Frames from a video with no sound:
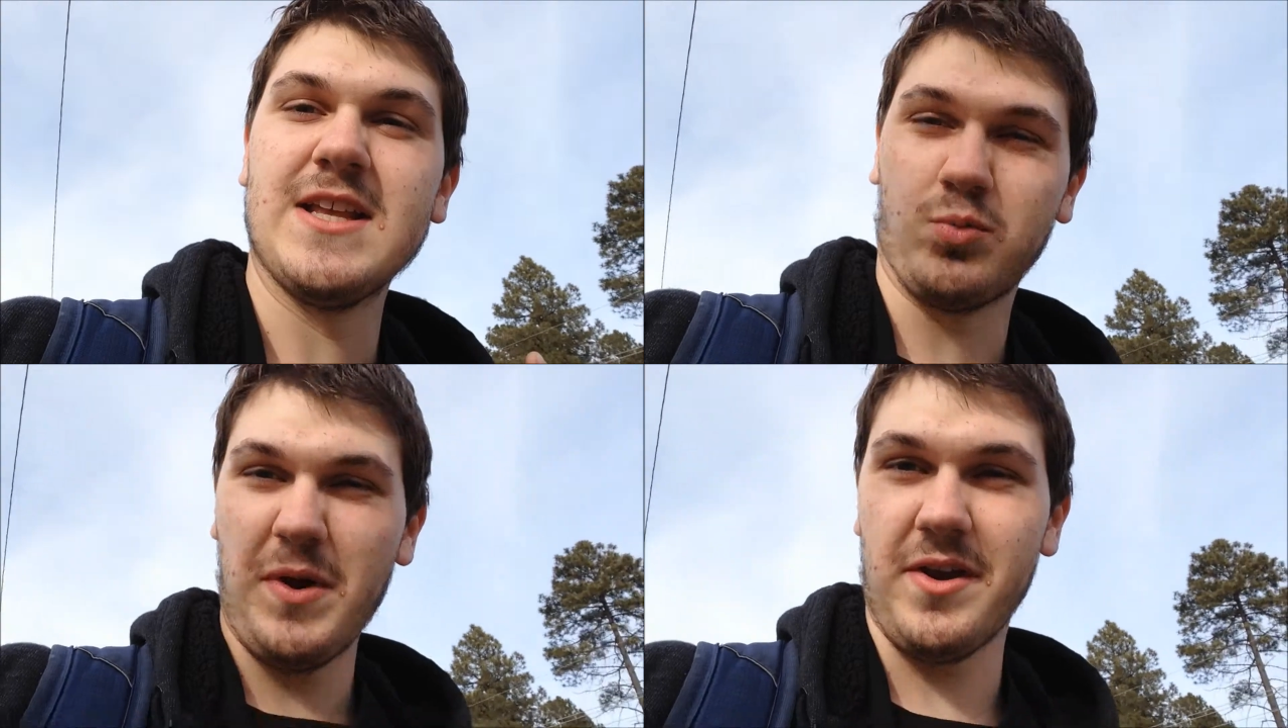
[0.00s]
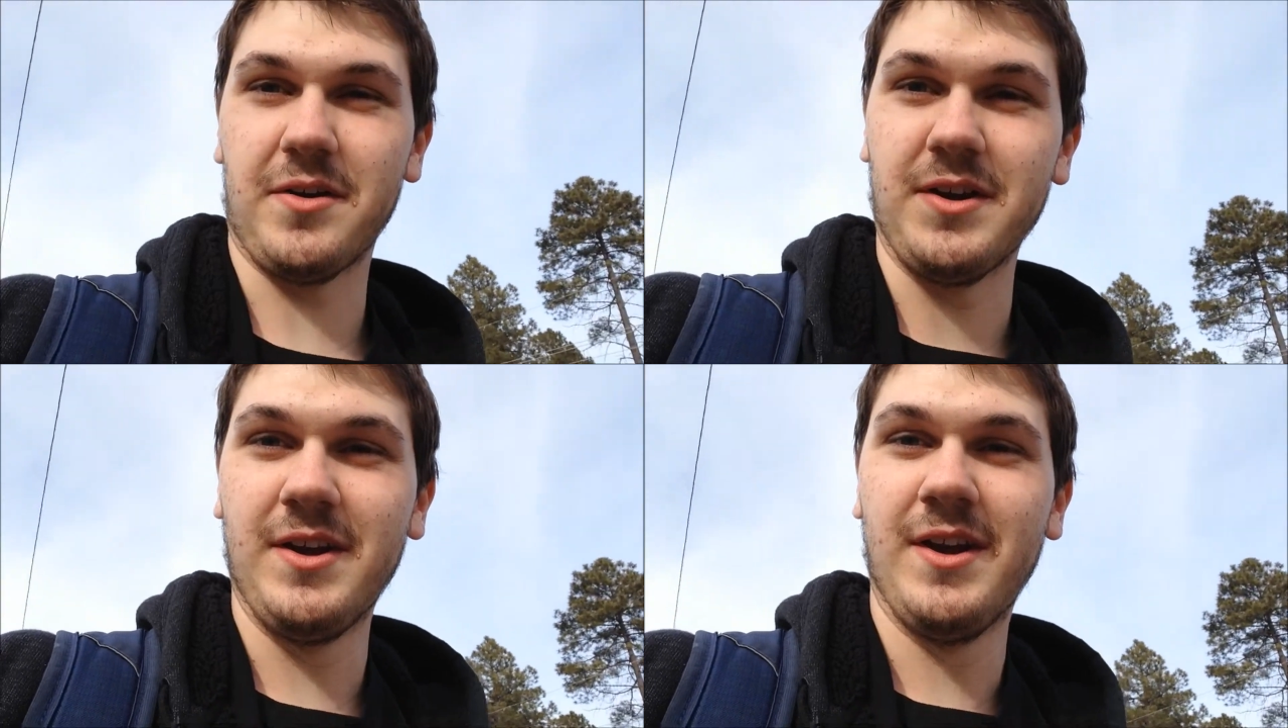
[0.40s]
It's
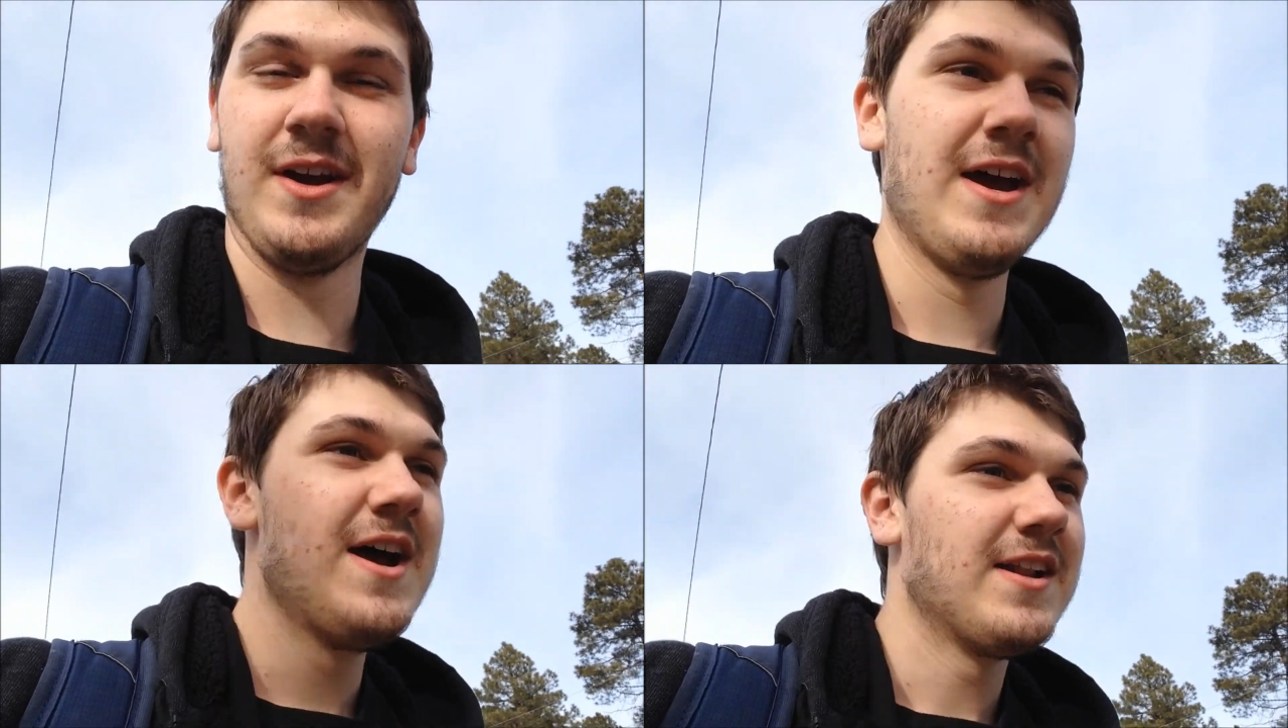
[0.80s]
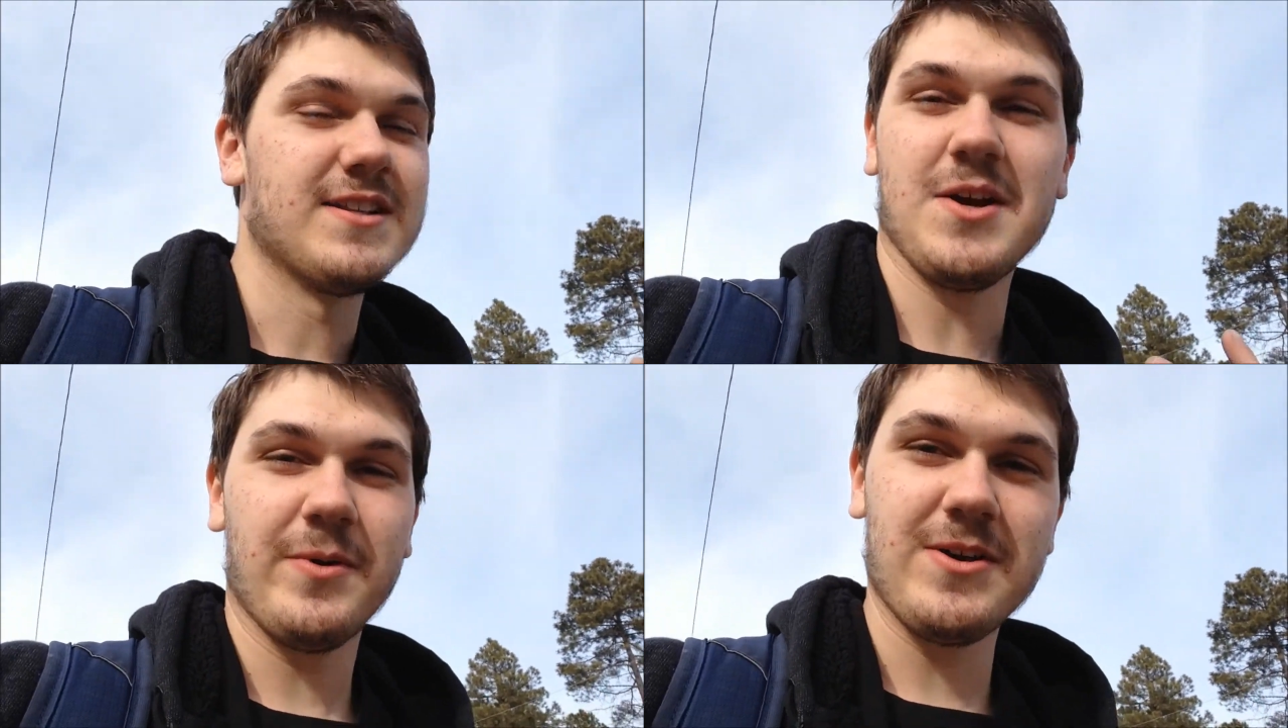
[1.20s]
weird.
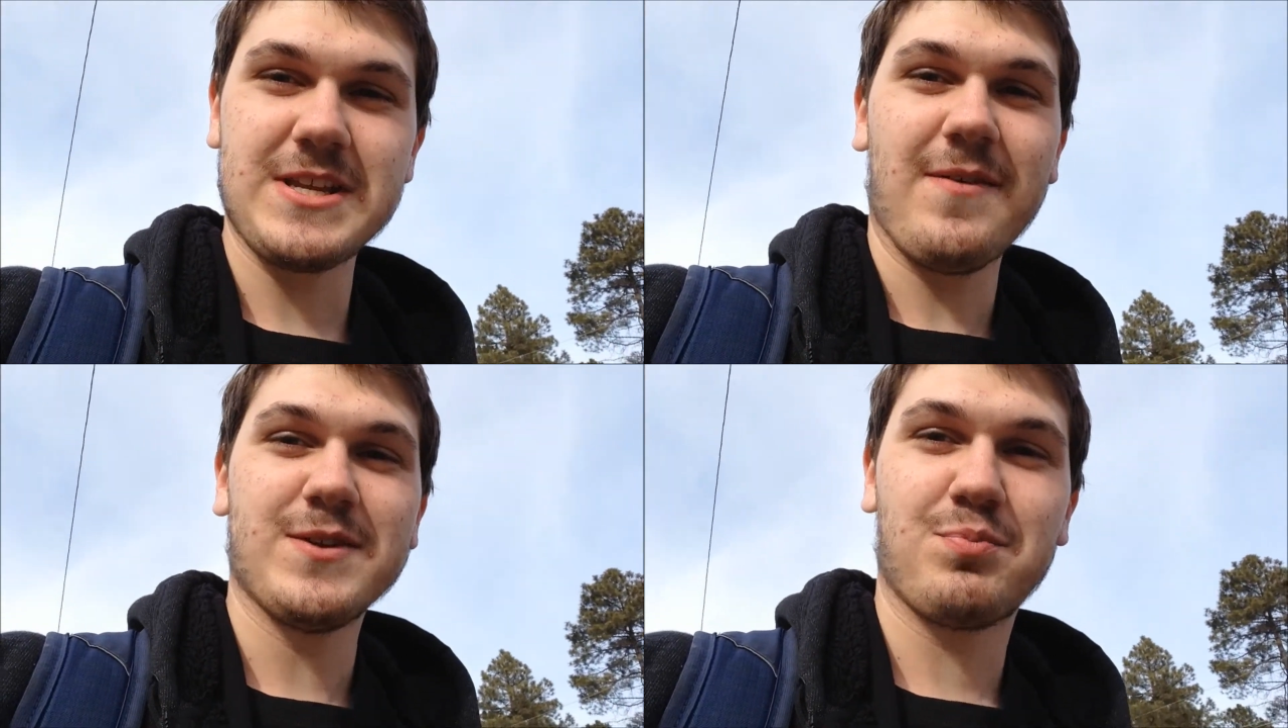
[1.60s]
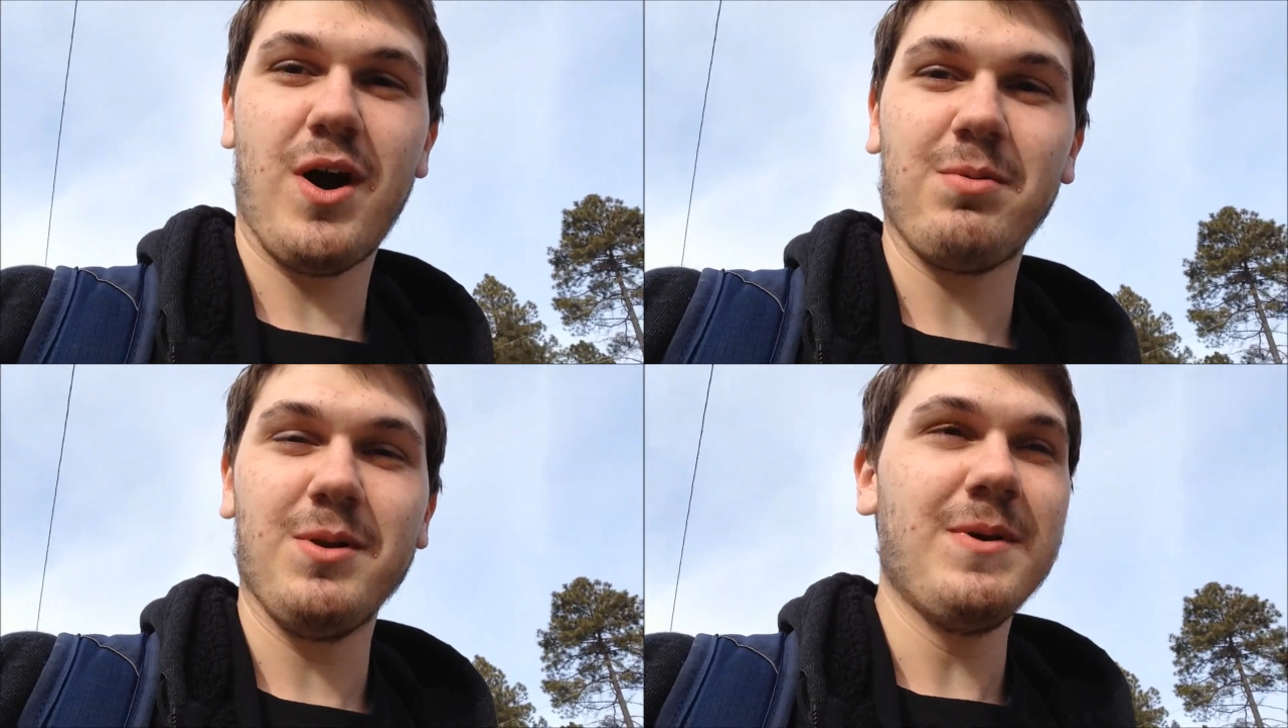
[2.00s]
Does anyone else have this
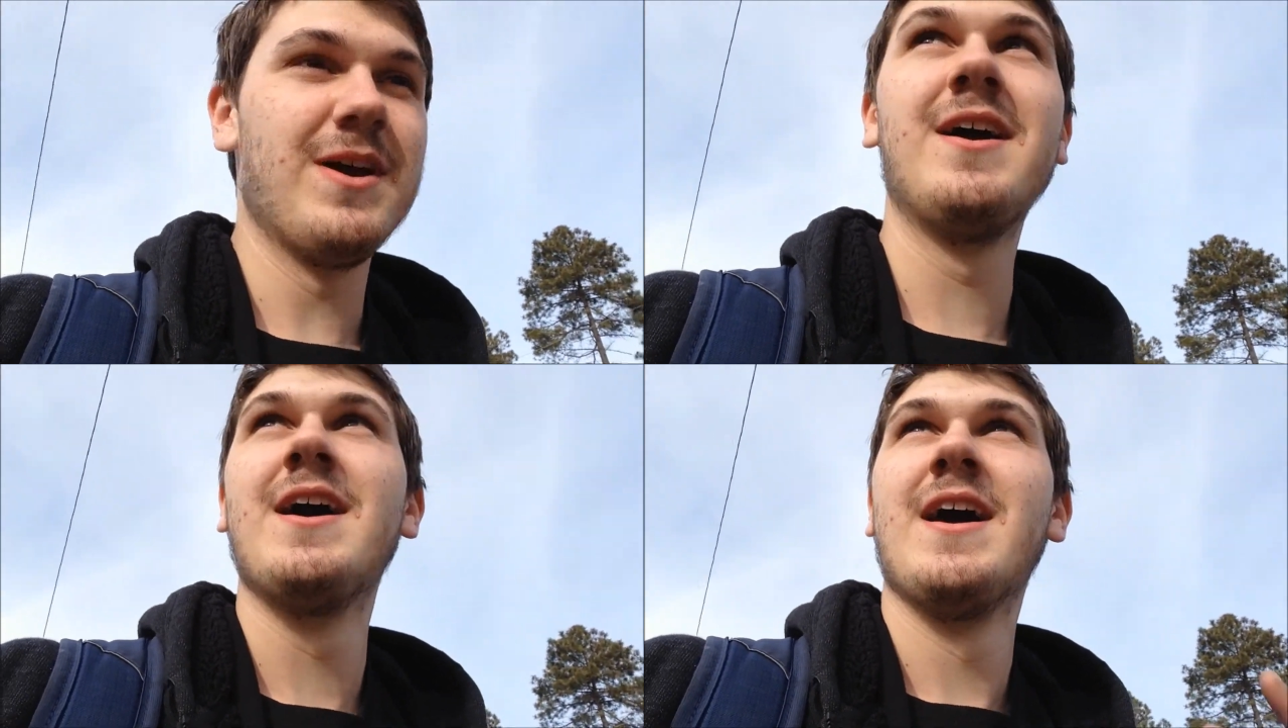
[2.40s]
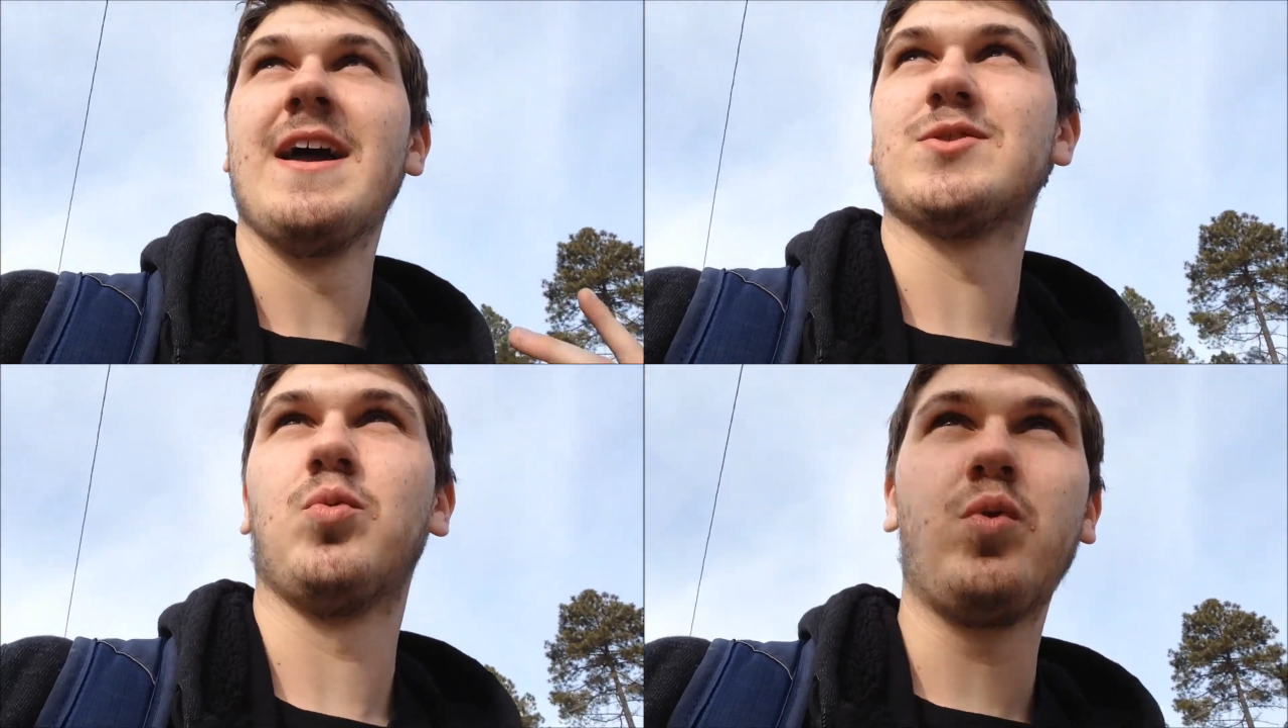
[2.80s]
problem?
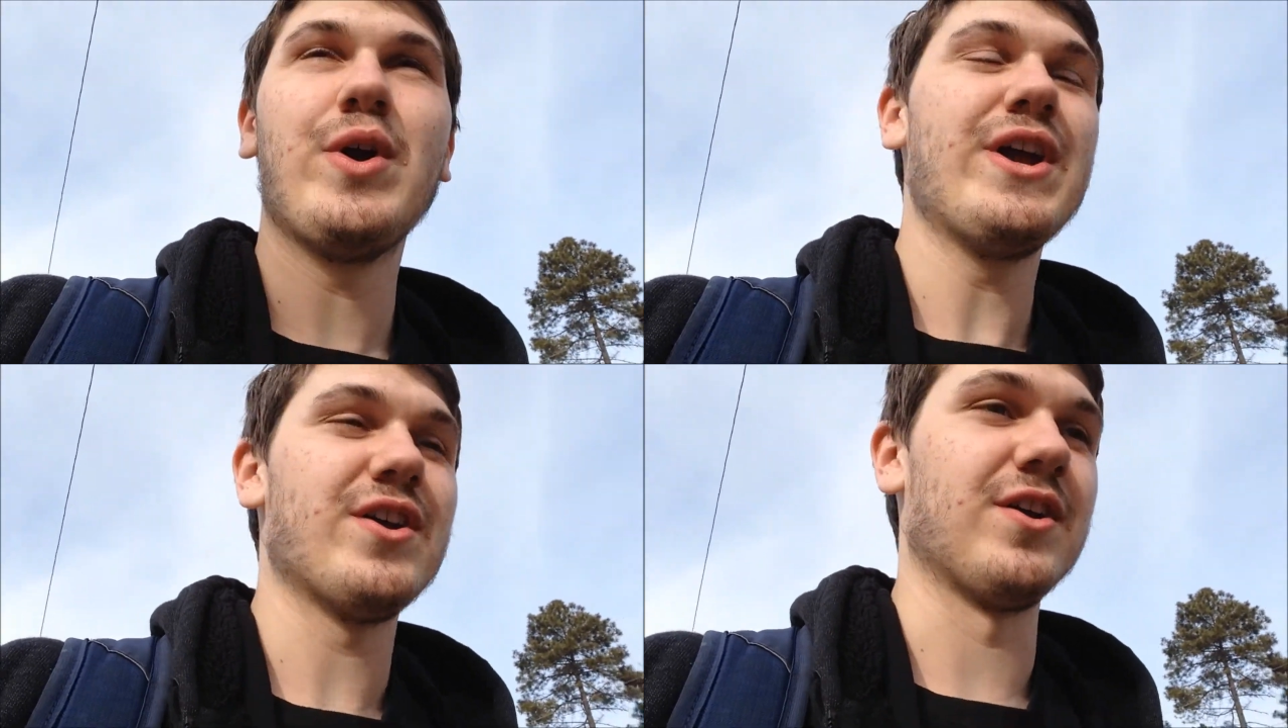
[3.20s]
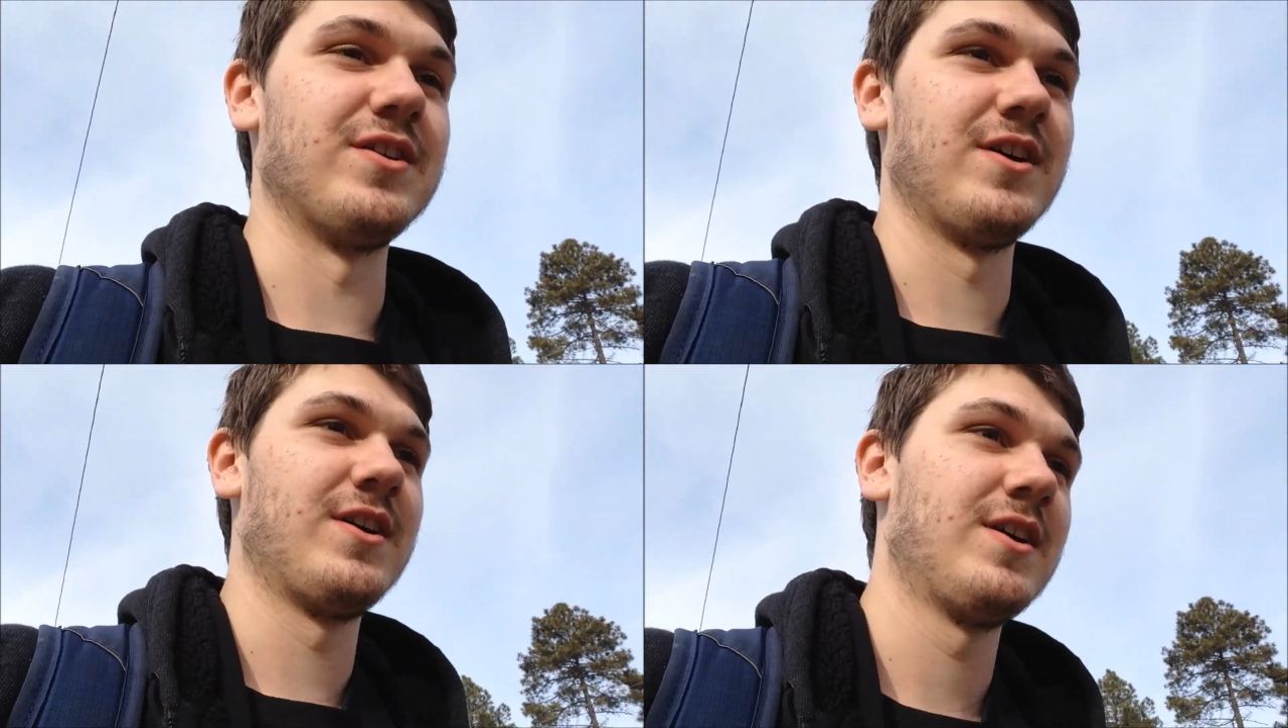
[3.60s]
It's weird.